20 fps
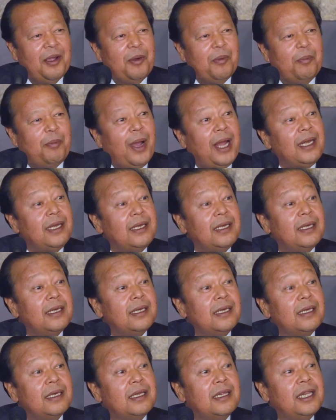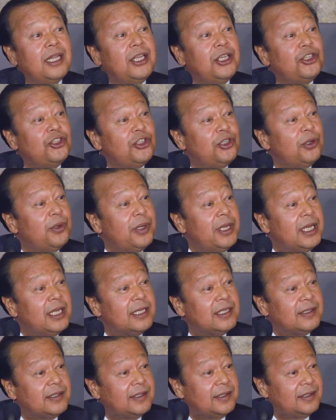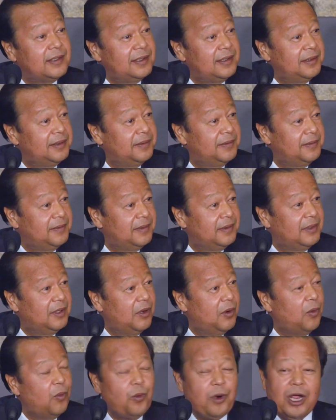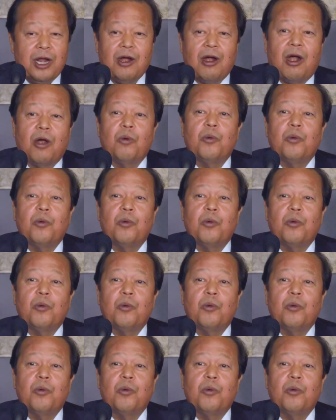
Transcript: But the issue is, where are